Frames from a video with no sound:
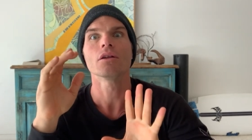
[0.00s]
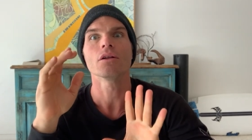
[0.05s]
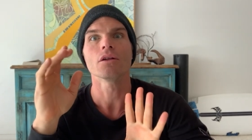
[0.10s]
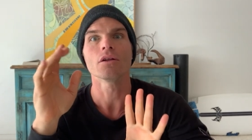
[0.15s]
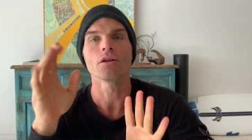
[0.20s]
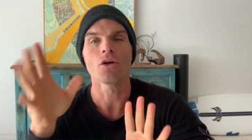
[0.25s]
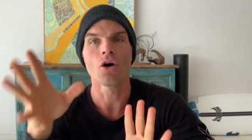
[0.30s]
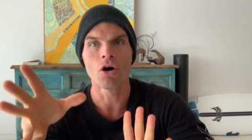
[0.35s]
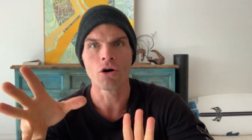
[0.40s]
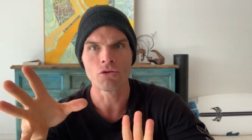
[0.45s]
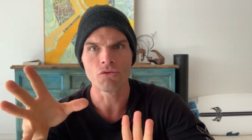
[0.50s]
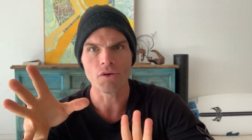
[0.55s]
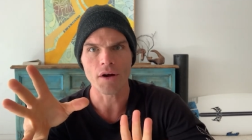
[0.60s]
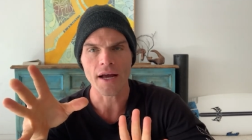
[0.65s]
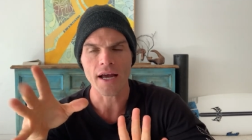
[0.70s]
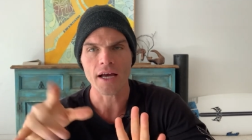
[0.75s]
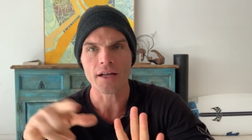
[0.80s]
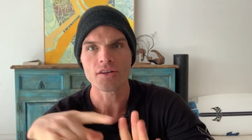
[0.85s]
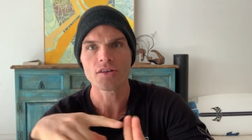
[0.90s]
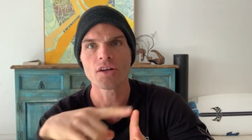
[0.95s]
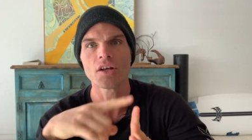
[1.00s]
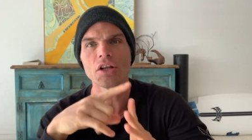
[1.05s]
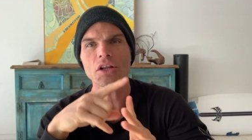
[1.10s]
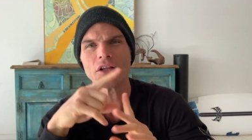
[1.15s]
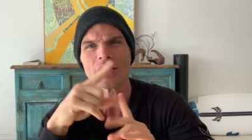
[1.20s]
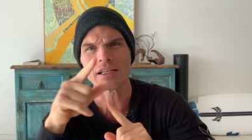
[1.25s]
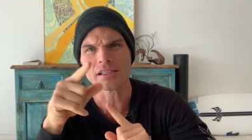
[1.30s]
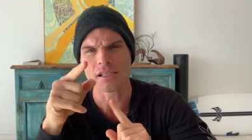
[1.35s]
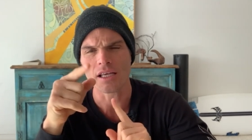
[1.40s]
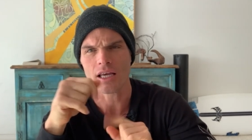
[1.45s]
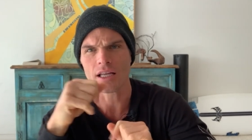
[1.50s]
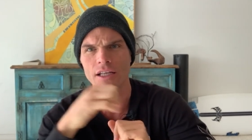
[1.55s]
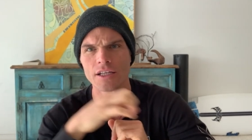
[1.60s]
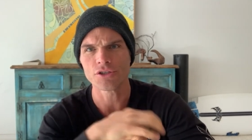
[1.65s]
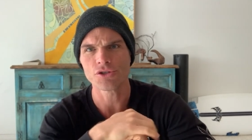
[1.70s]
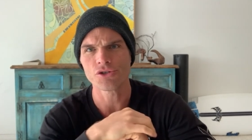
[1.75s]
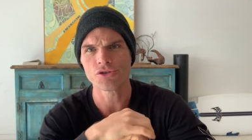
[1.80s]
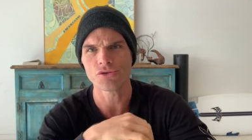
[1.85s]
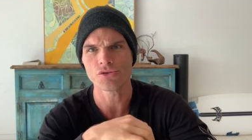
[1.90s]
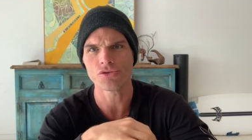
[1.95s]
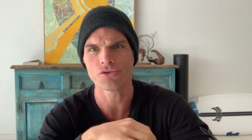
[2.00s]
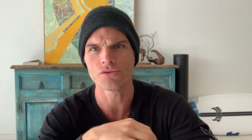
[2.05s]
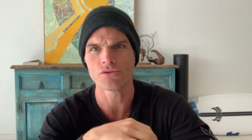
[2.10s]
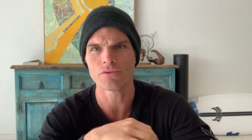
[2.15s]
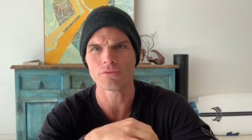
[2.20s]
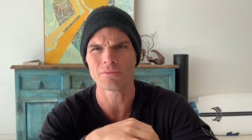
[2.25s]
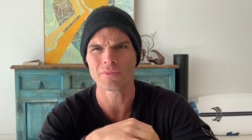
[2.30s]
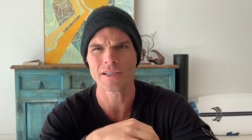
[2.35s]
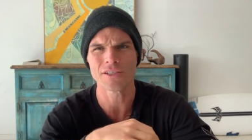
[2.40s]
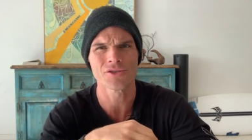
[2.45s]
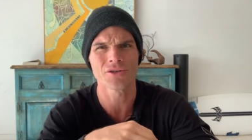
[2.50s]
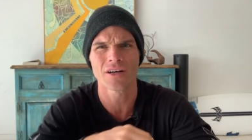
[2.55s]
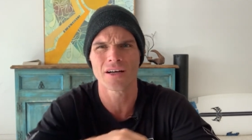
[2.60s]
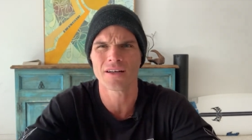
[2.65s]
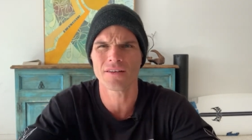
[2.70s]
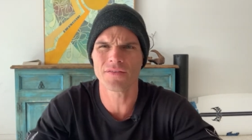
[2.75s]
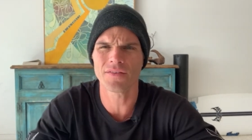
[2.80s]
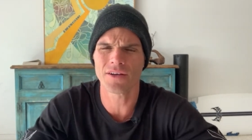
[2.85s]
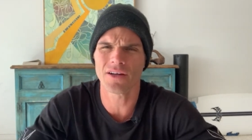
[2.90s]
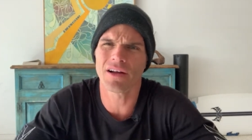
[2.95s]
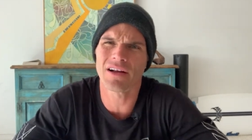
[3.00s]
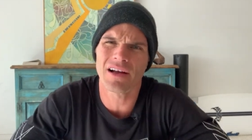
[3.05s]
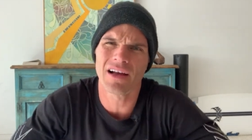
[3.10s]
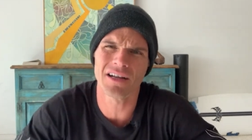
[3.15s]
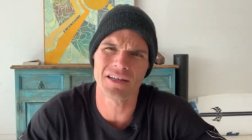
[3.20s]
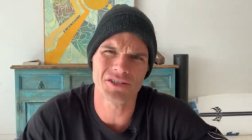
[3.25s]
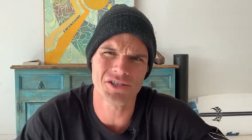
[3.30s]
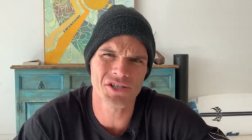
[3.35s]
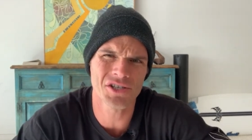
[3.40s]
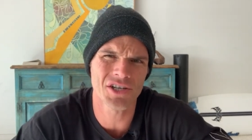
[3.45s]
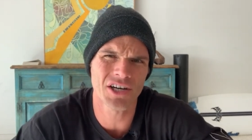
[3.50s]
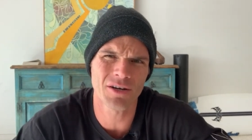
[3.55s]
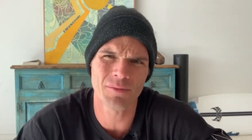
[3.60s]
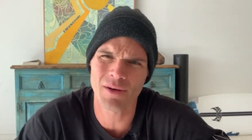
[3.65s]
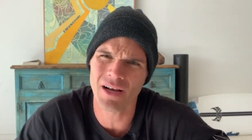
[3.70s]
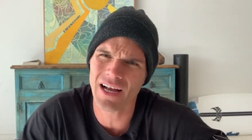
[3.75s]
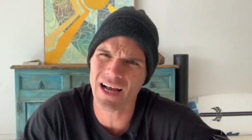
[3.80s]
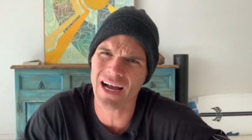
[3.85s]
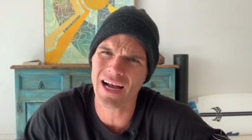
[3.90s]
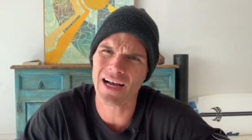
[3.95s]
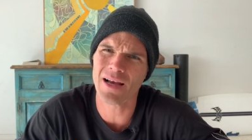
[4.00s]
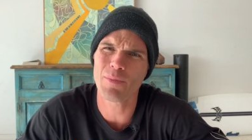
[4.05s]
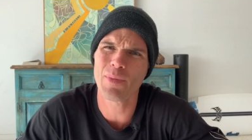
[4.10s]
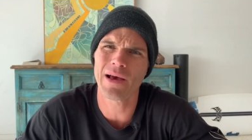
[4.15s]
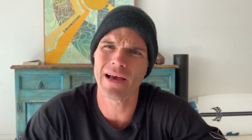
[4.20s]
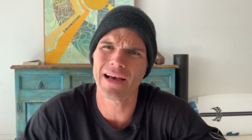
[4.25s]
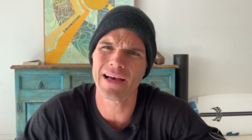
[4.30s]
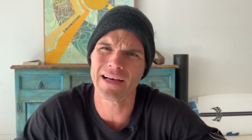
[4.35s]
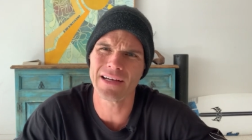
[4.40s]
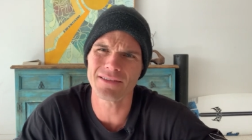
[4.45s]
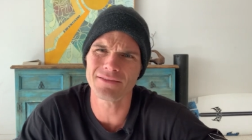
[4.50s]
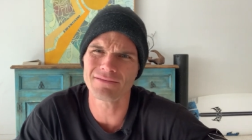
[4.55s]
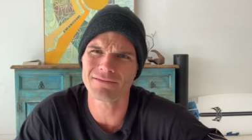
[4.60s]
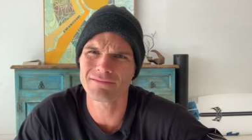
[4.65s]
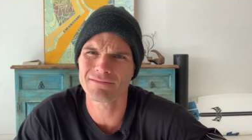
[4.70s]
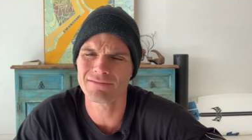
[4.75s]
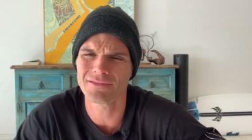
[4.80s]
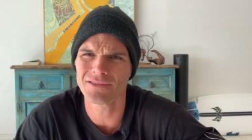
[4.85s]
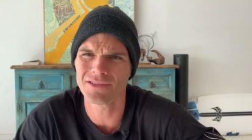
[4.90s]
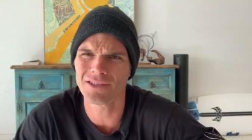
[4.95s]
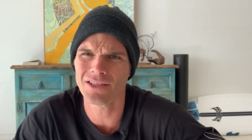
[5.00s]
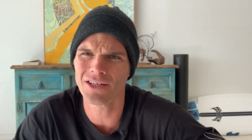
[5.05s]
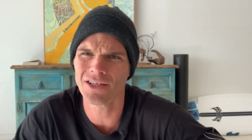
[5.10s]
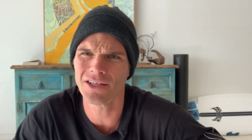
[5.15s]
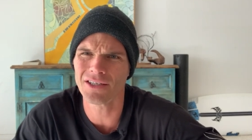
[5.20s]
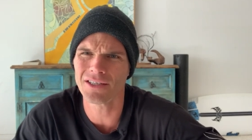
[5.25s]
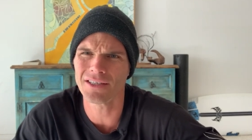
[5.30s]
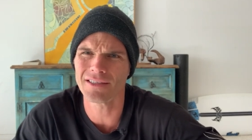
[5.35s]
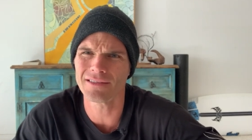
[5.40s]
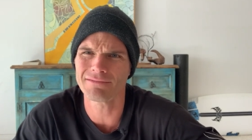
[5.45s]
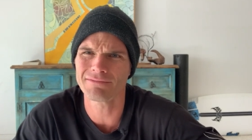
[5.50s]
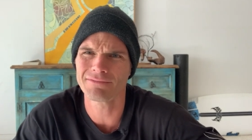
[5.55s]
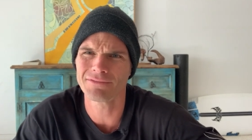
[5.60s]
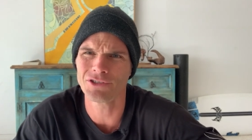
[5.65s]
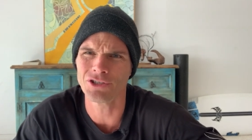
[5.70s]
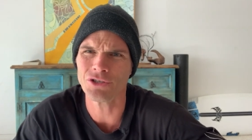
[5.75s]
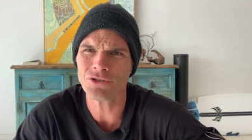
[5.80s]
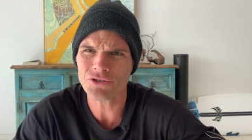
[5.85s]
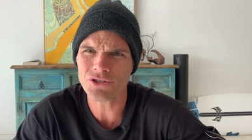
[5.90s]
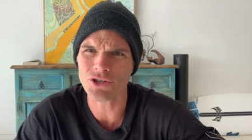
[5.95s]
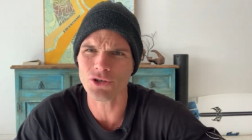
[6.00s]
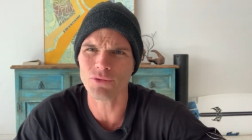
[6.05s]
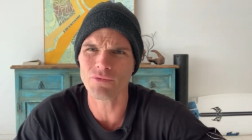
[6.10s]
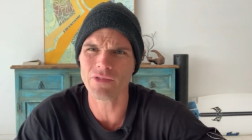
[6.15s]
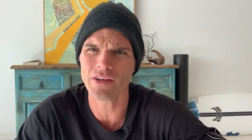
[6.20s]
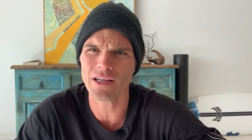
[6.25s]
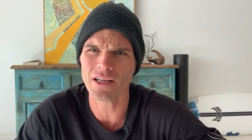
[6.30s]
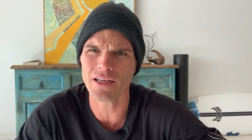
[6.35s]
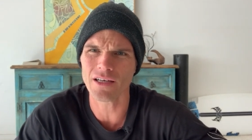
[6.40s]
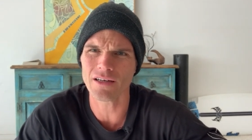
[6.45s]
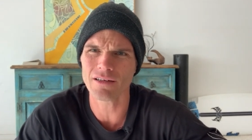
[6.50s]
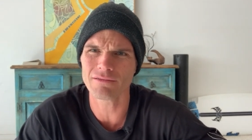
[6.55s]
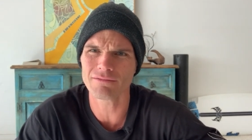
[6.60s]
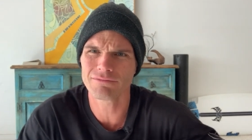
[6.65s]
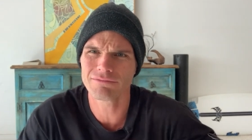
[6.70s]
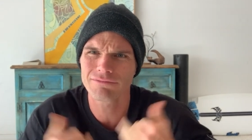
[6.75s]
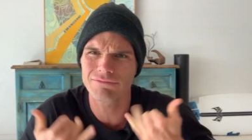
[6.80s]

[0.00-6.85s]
Long rant. Let's get into me trying to figure out how to share my iPad on a YouTube video.